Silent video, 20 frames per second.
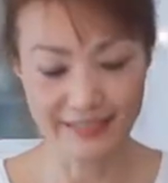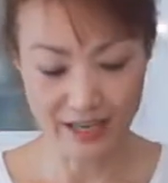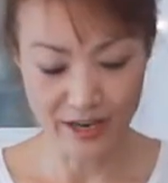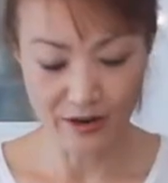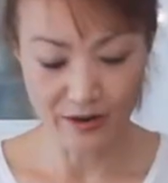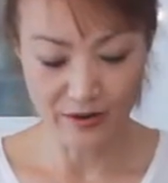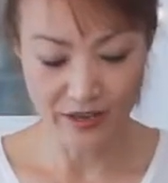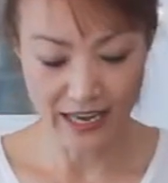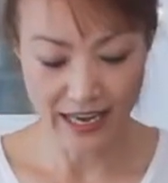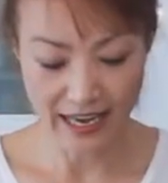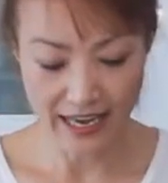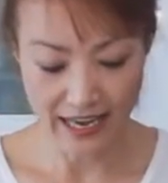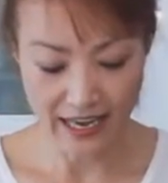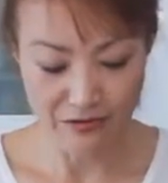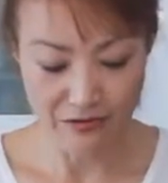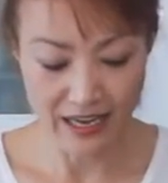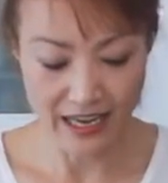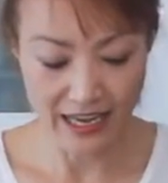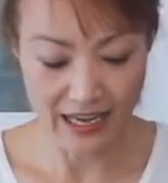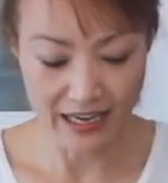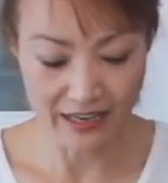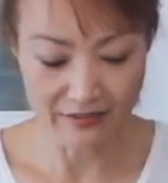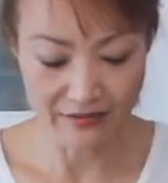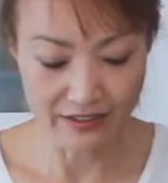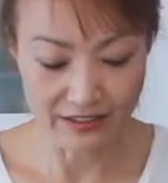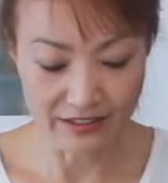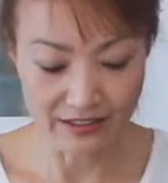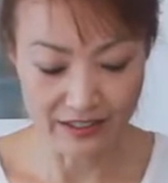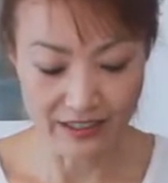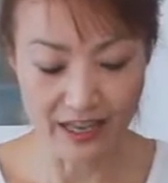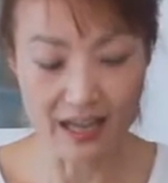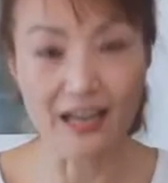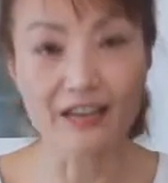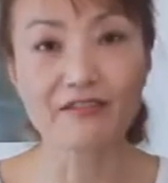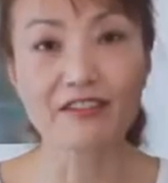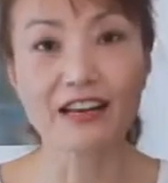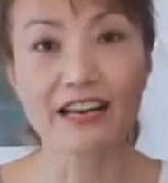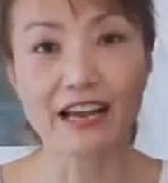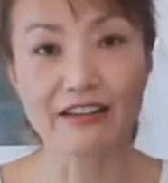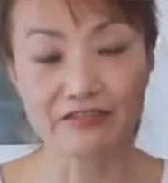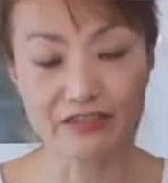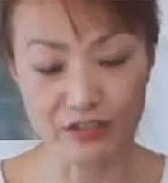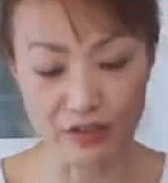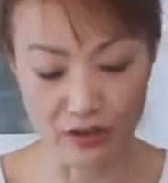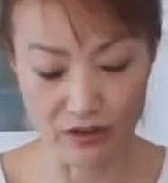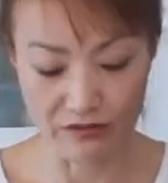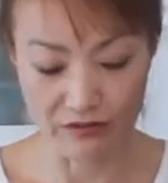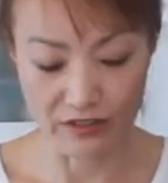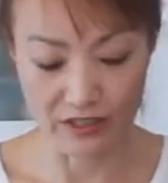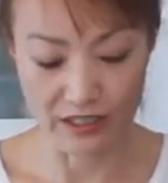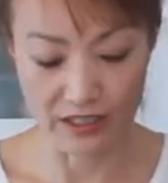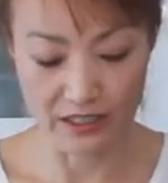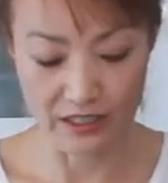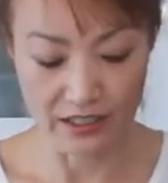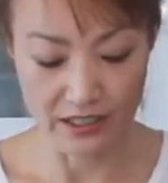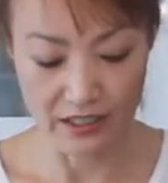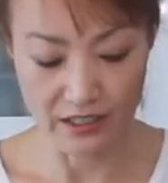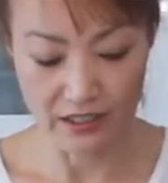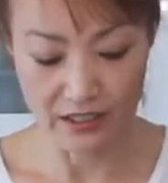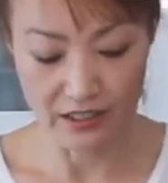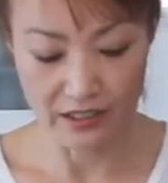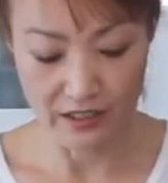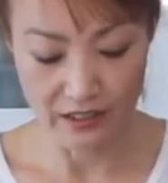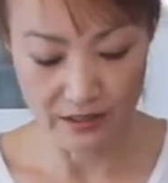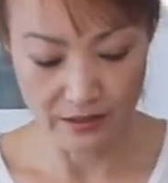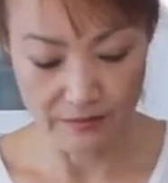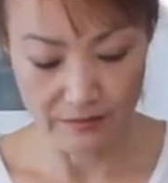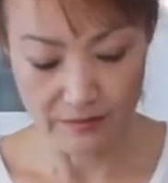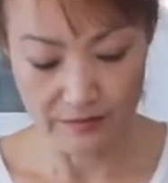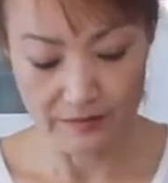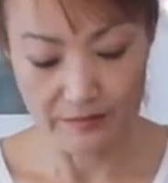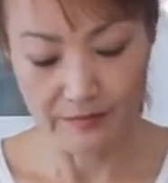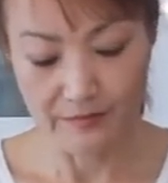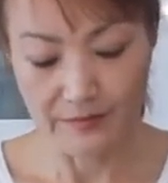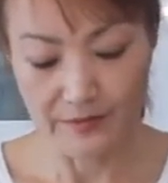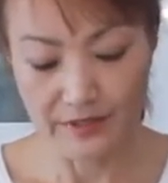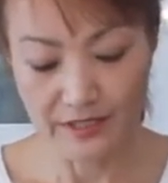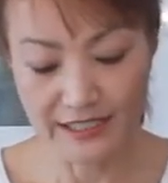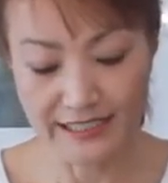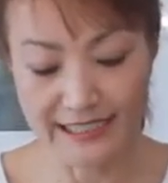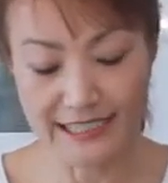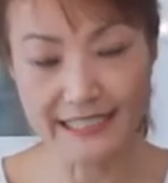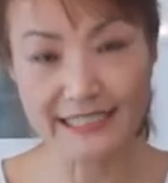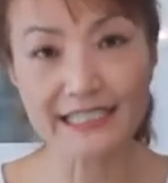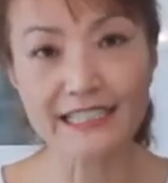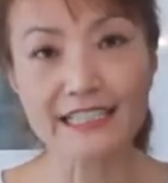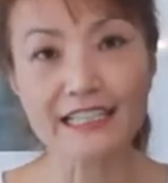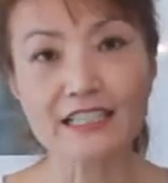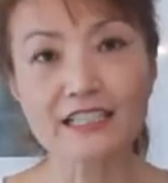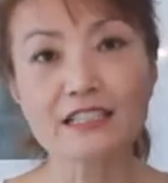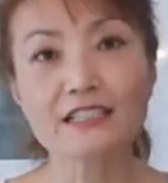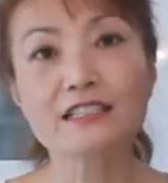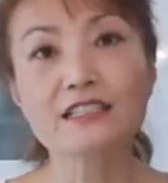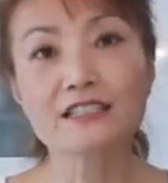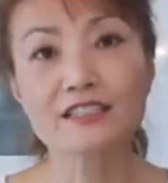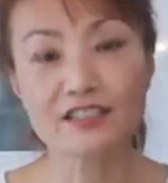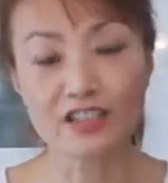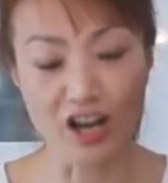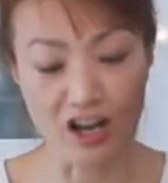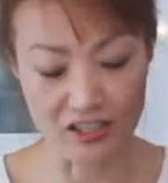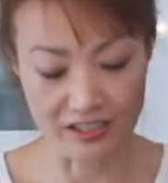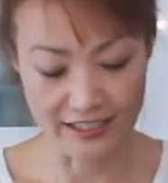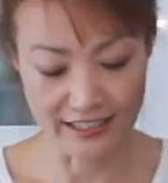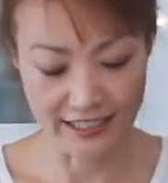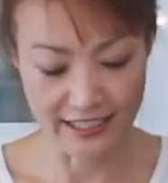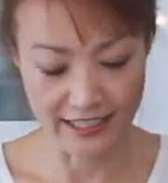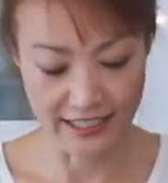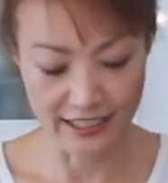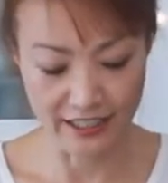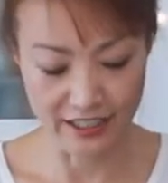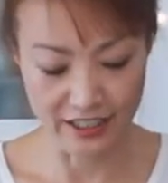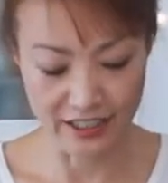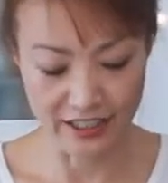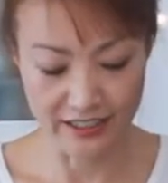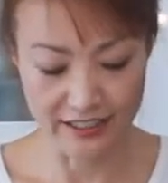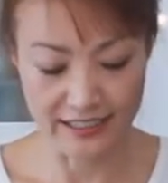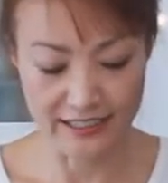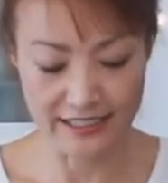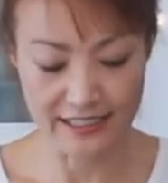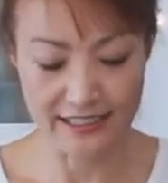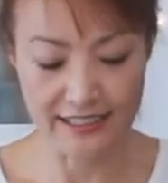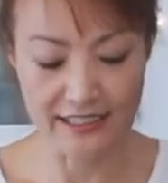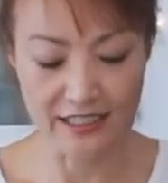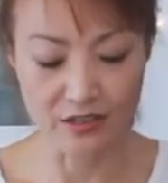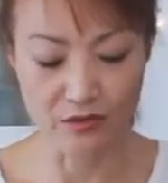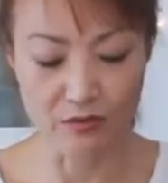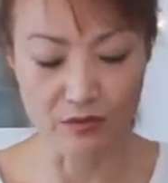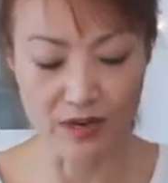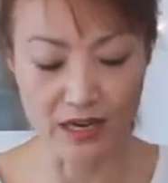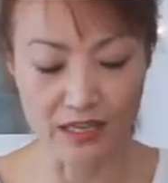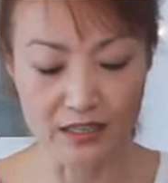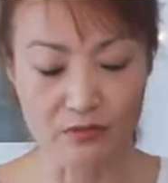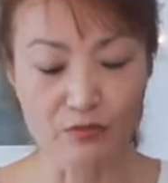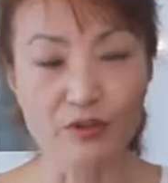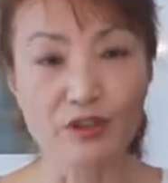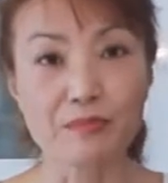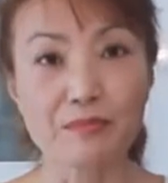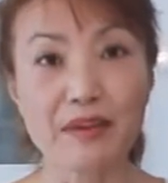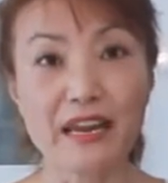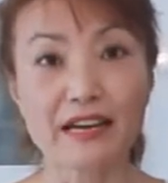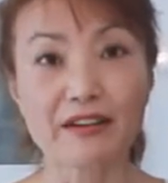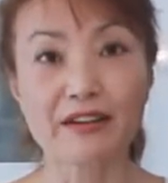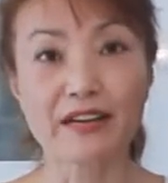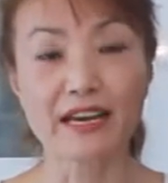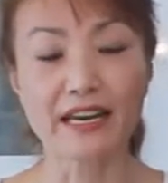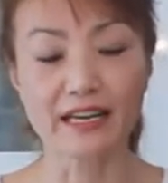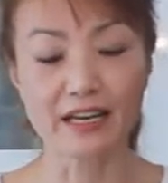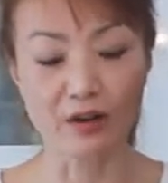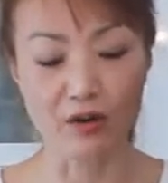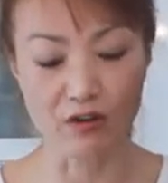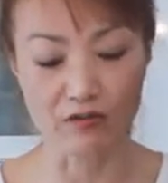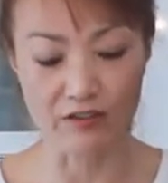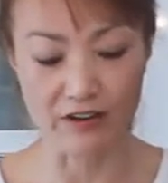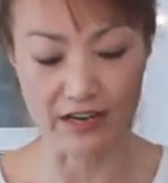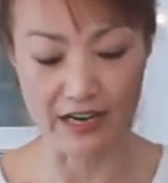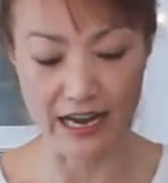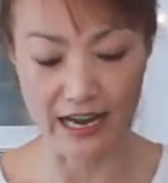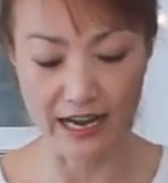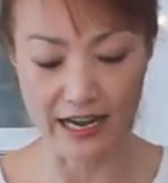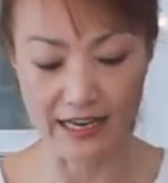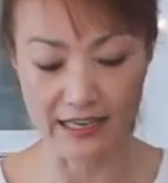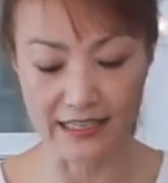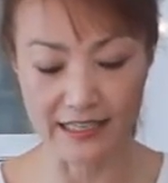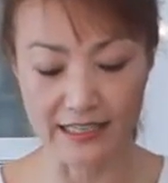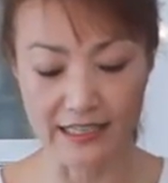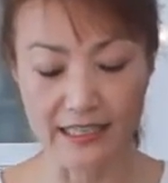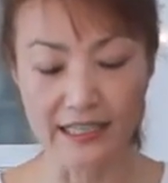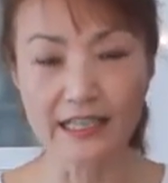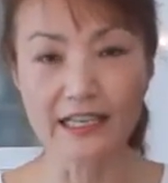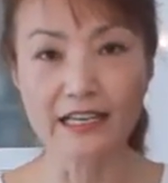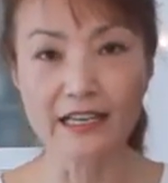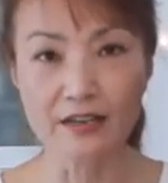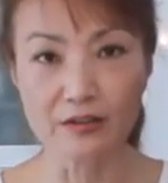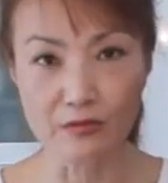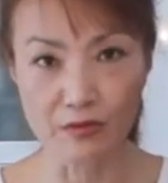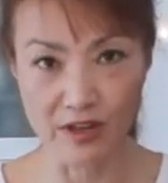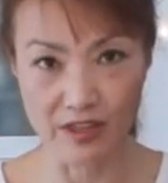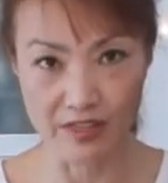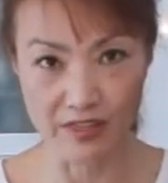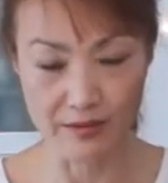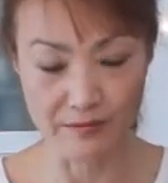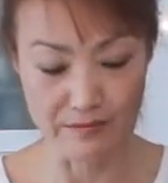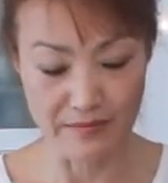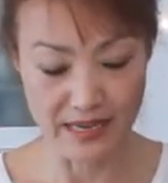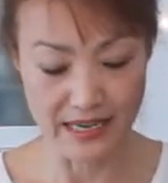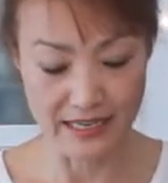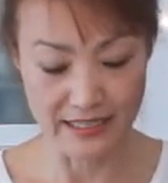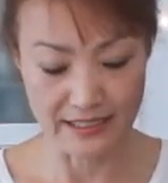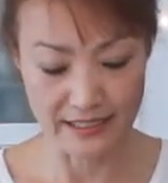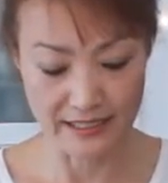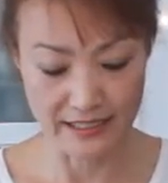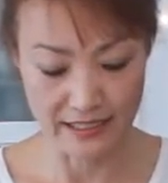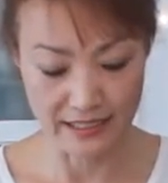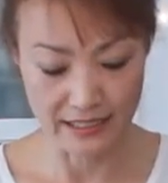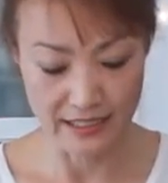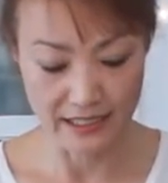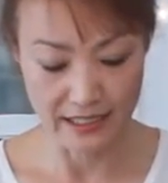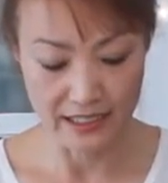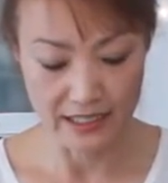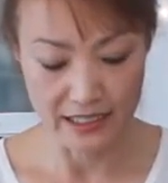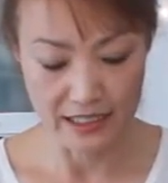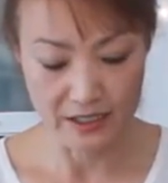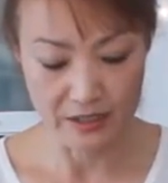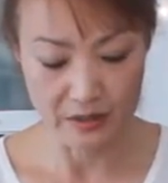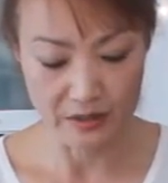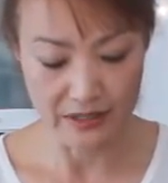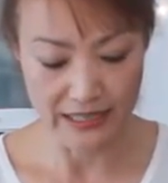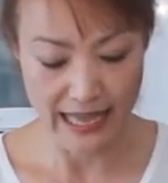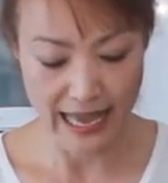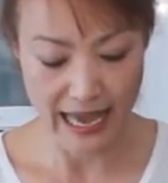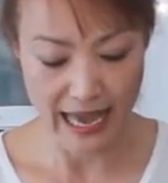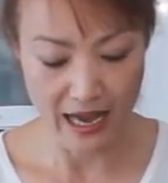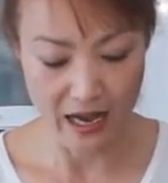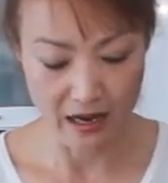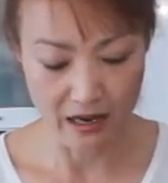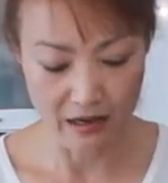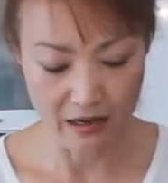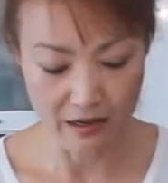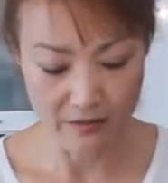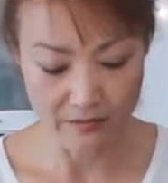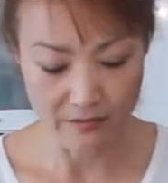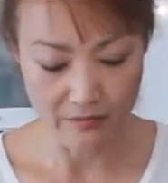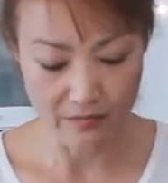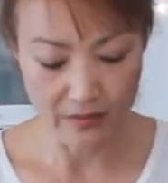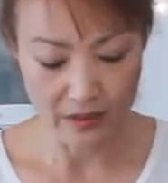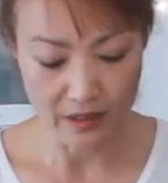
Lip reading: Okay, we have a lot of leftover seasoning sauce here. This is the one we marinated overnight with the meat. So now,